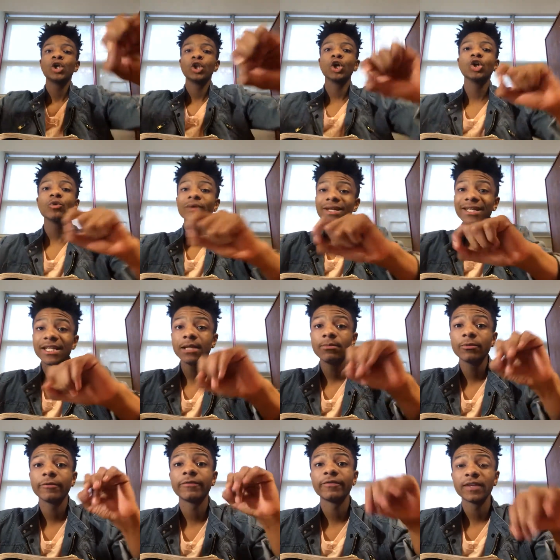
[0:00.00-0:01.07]
The only way to keep
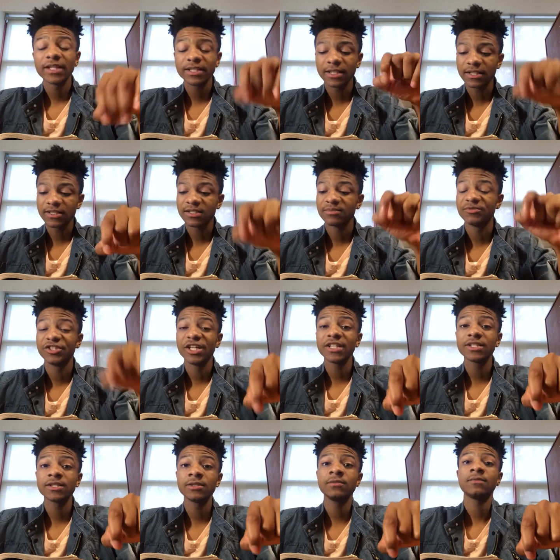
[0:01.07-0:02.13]
your flesh under
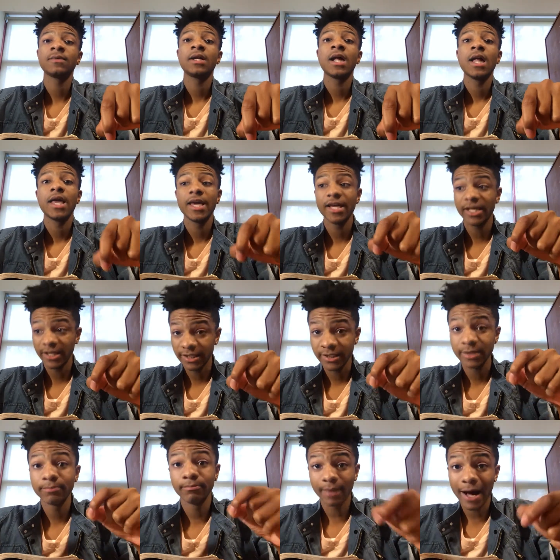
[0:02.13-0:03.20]
subjection
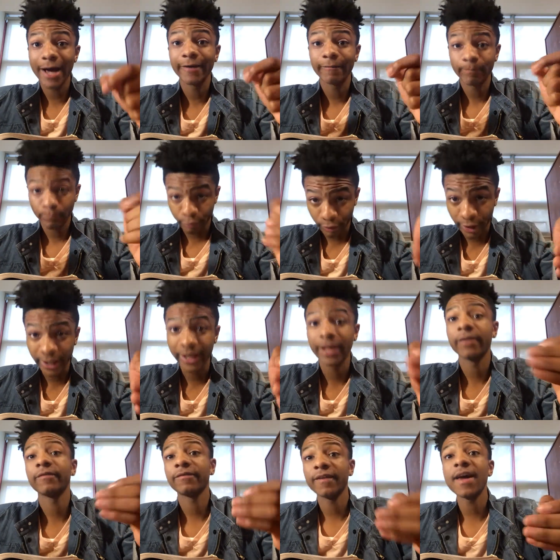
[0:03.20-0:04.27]
is by praying
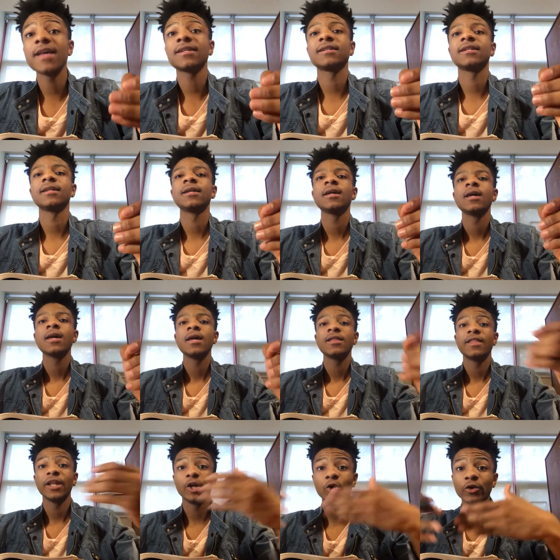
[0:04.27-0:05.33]
and fasting.
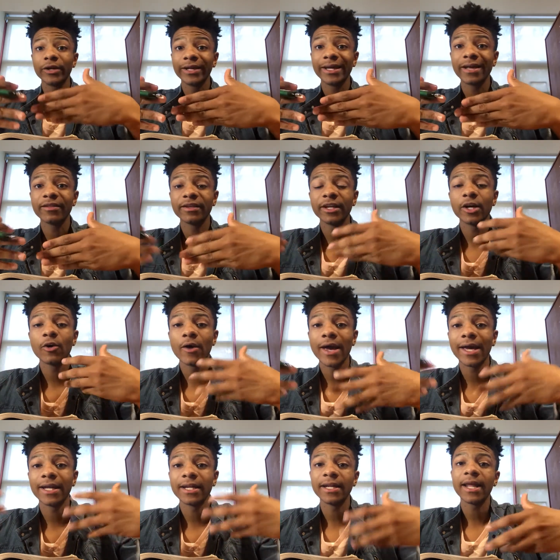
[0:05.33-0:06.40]
They go together. They go
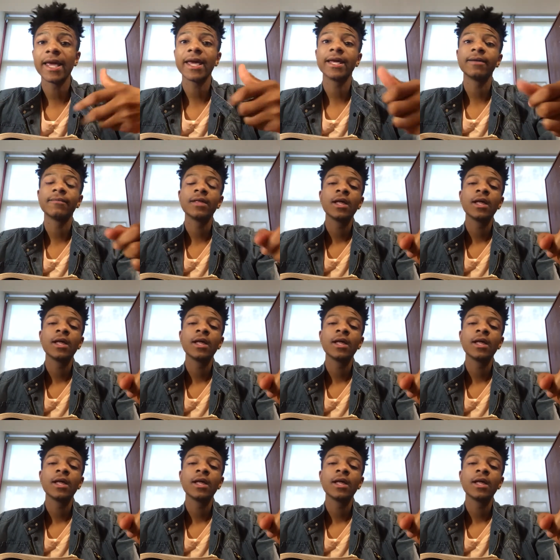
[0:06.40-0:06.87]
hand in hand.